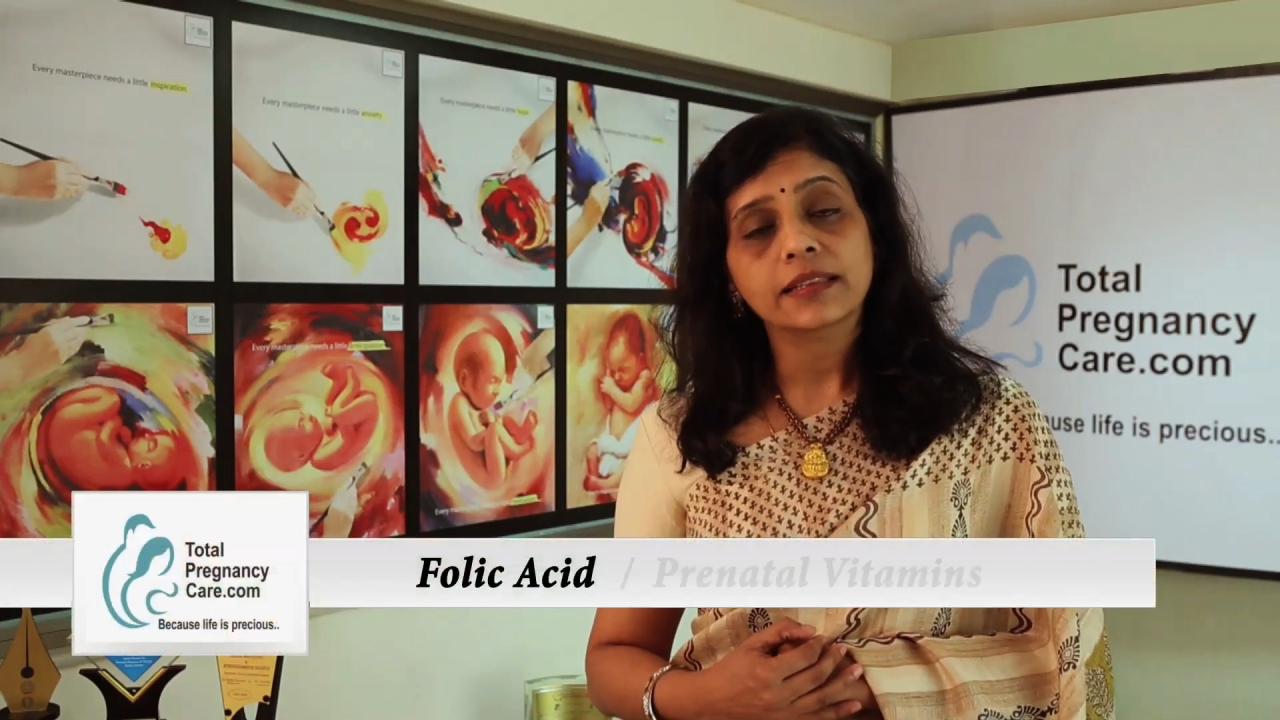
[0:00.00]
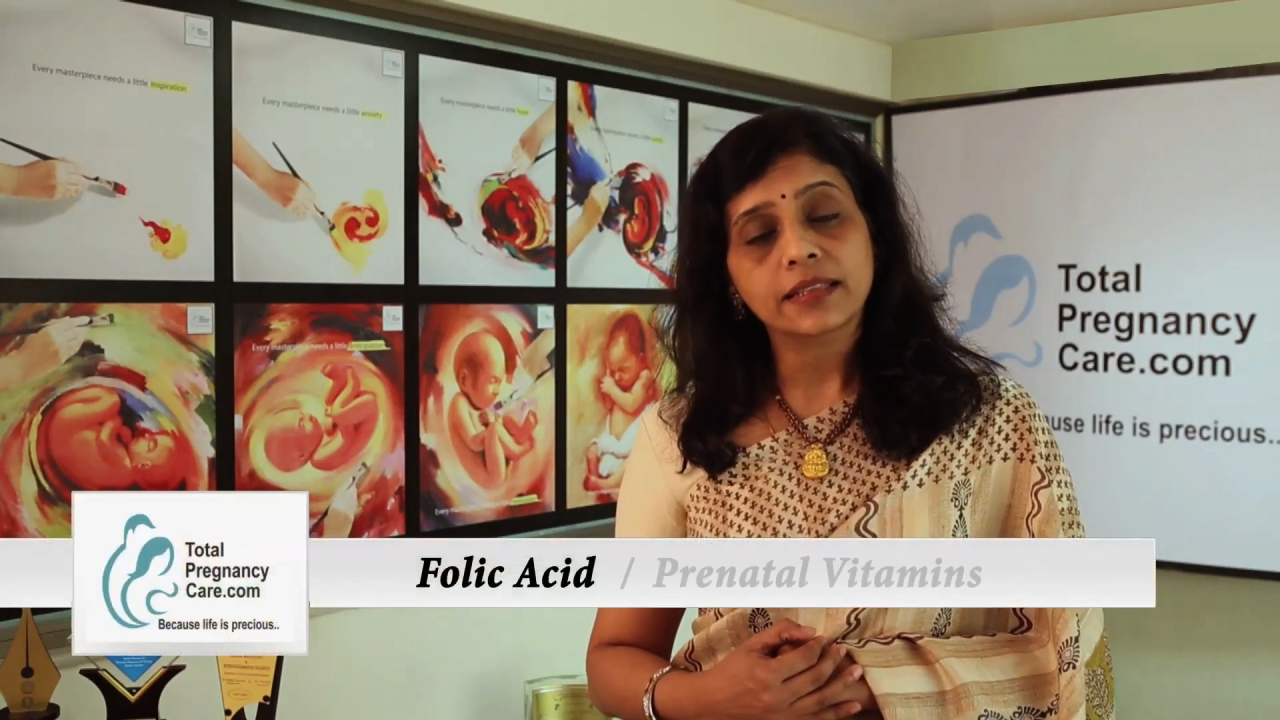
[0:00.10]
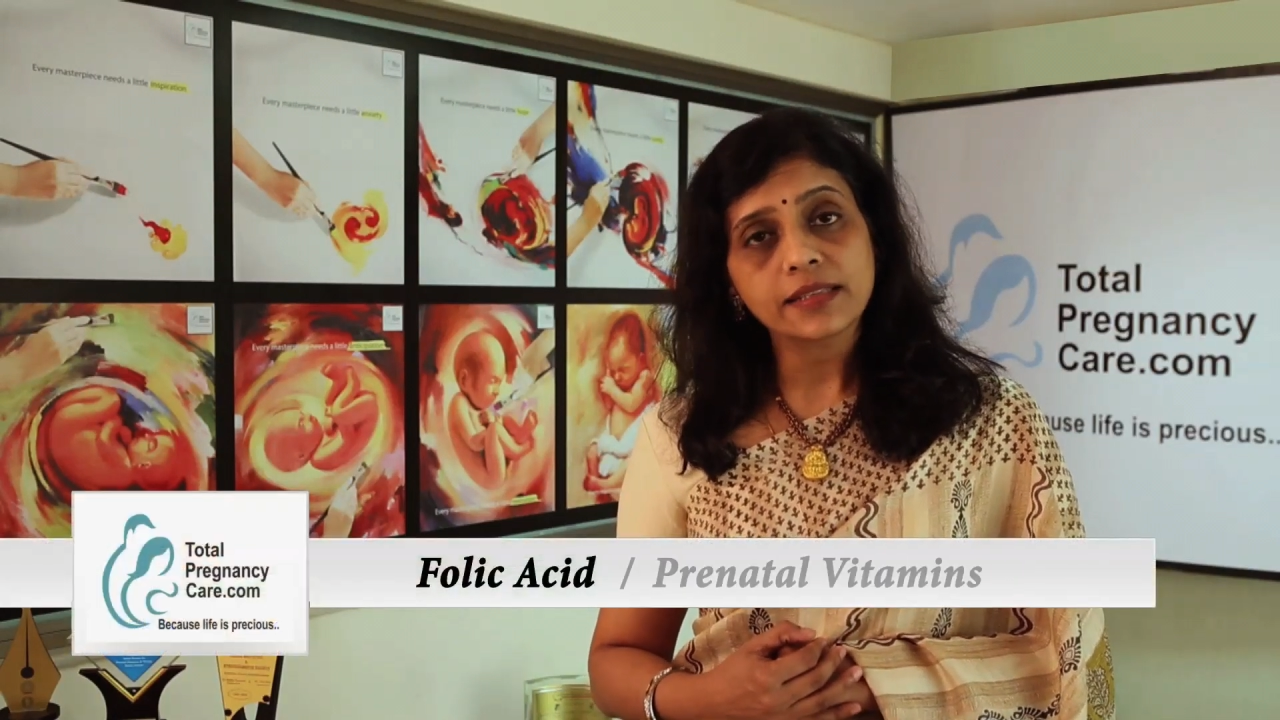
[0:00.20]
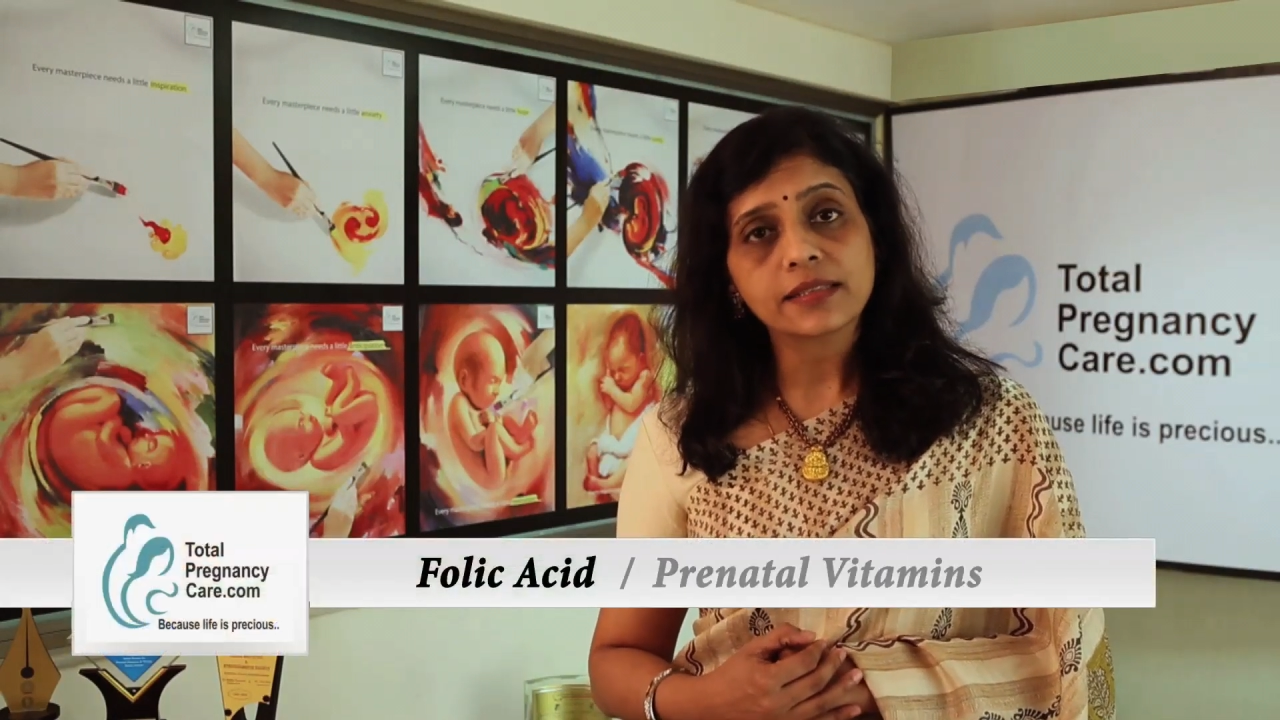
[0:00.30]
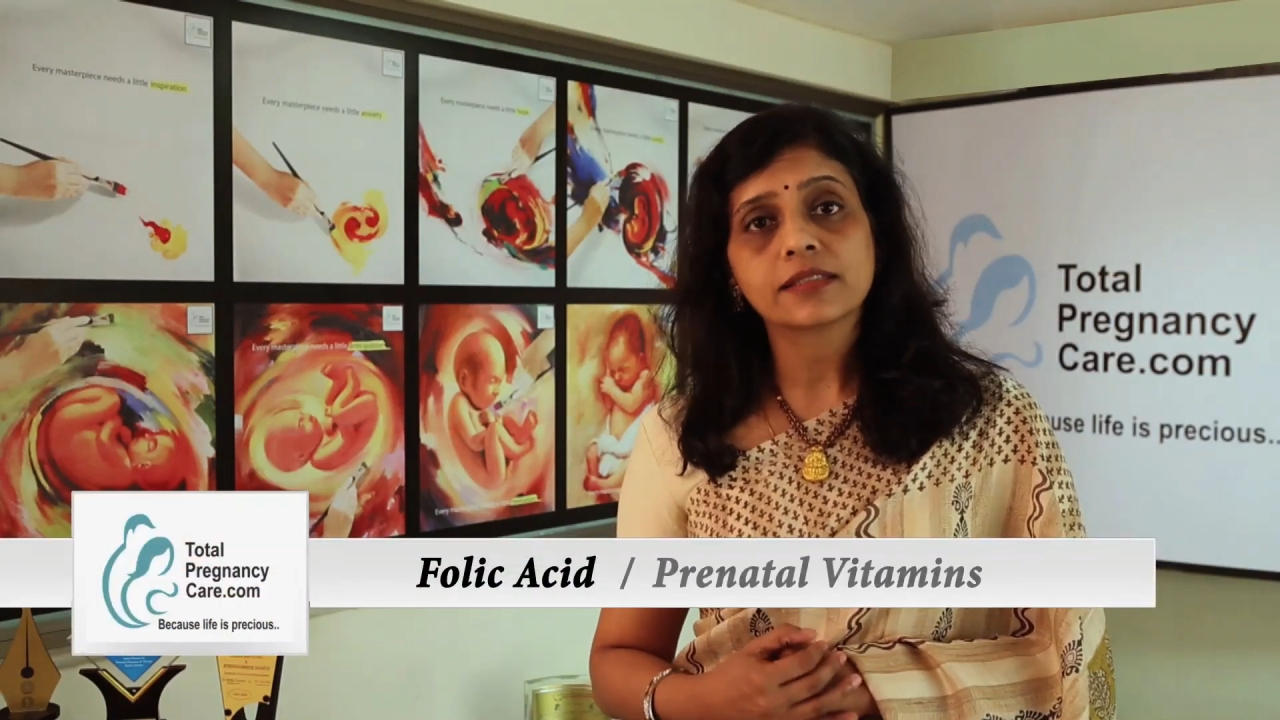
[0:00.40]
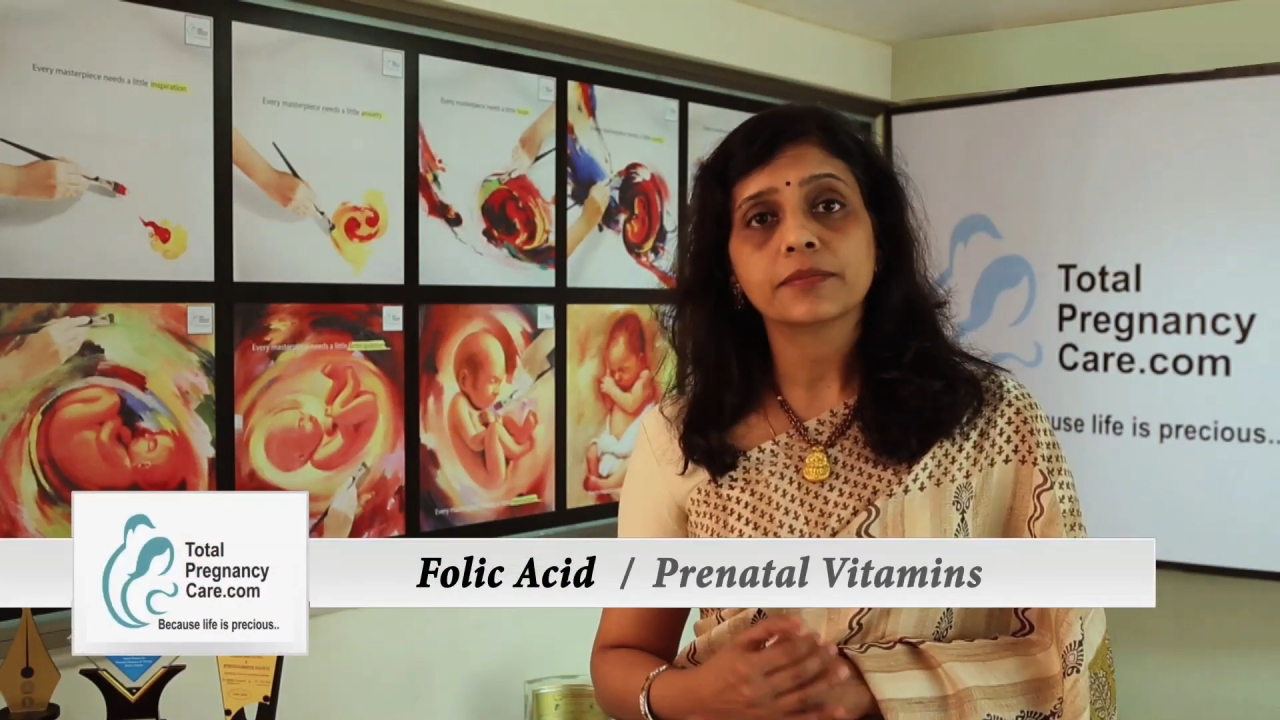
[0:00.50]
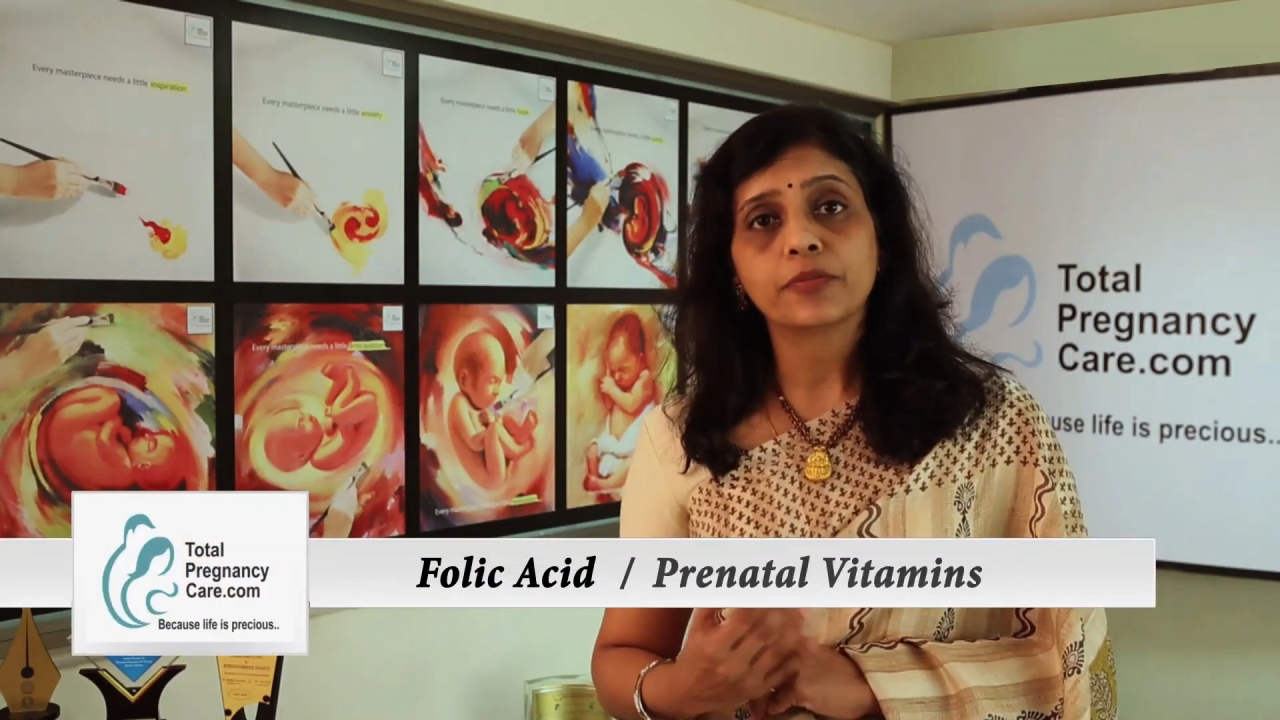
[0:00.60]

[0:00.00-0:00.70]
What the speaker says: This is a